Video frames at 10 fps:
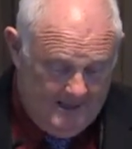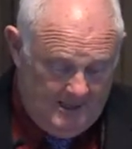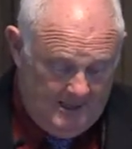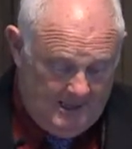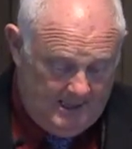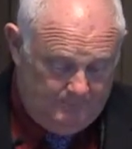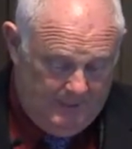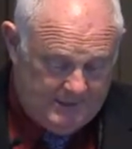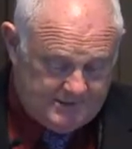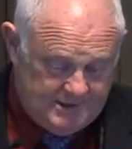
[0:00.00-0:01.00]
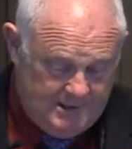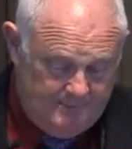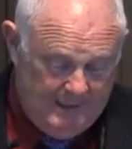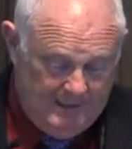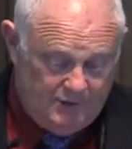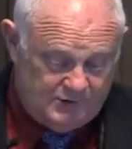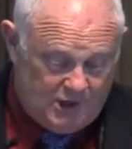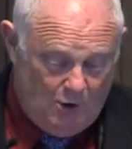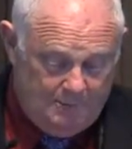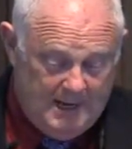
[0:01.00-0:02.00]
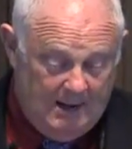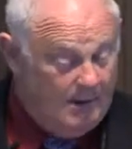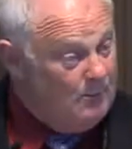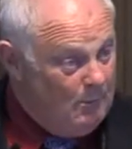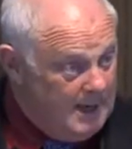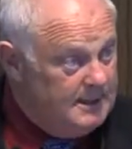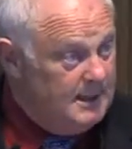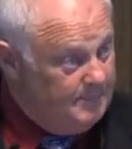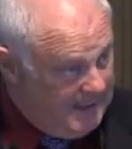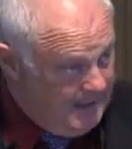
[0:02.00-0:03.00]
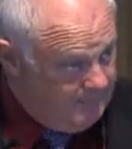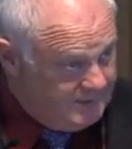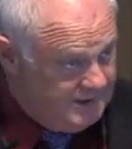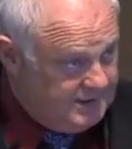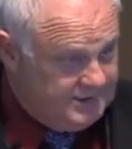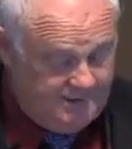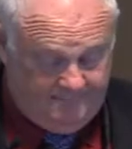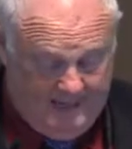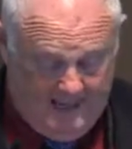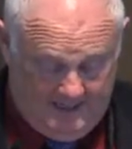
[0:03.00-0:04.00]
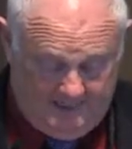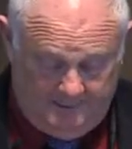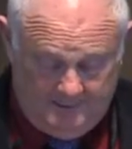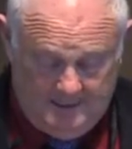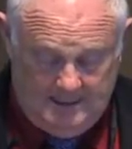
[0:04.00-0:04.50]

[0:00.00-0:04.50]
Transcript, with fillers: Uh, but uh, many years ago now, I went and I became a citizen of Canada,